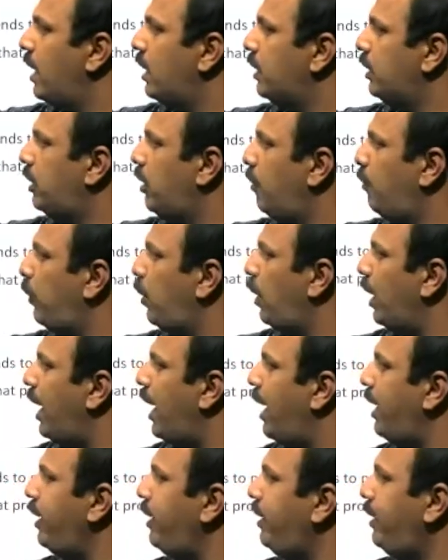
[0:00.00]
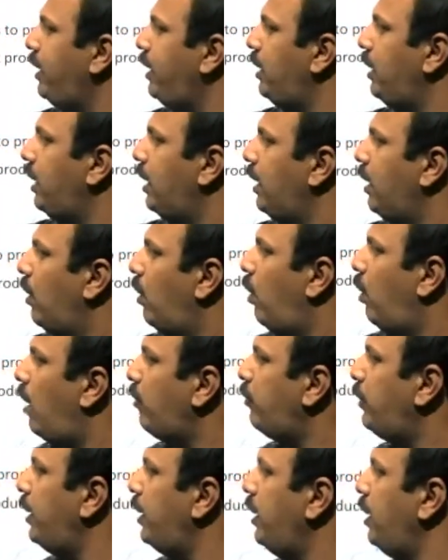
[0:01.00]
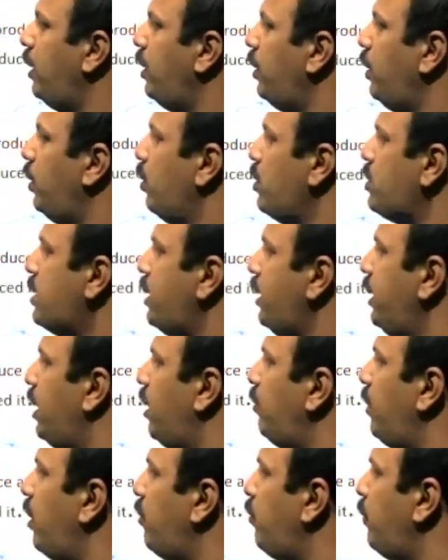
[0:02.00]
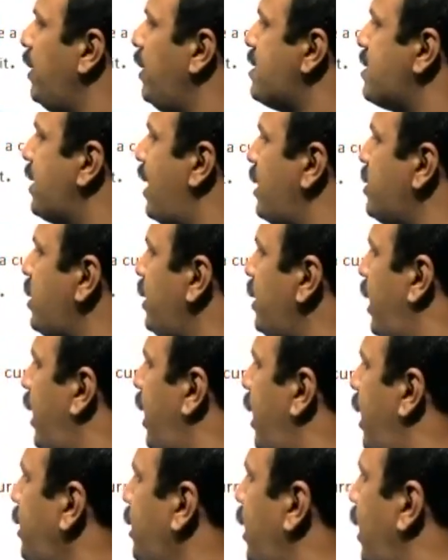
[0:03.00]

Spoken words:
The polarity of the induced EMF is such that